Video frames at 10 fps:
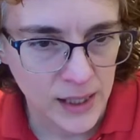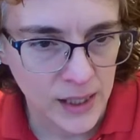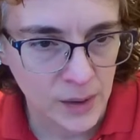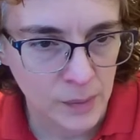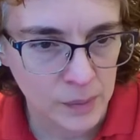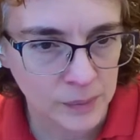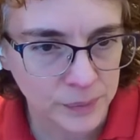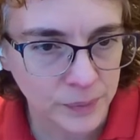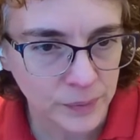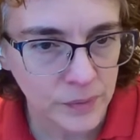him,
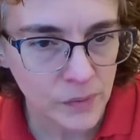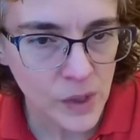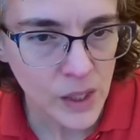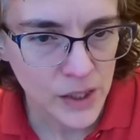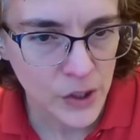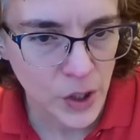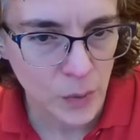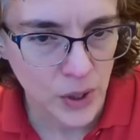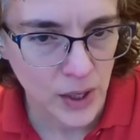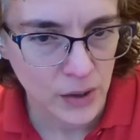his dark
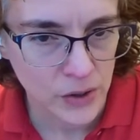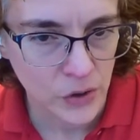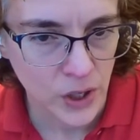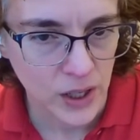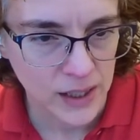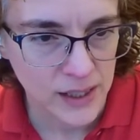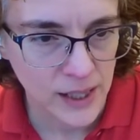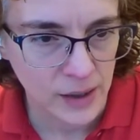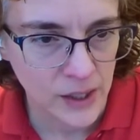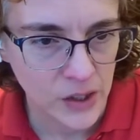brows drawing
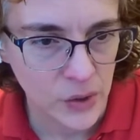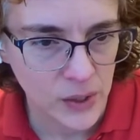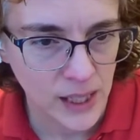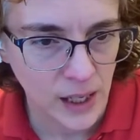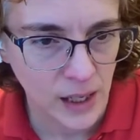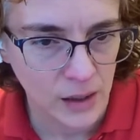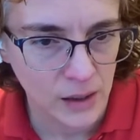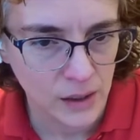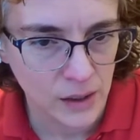down into a scowl.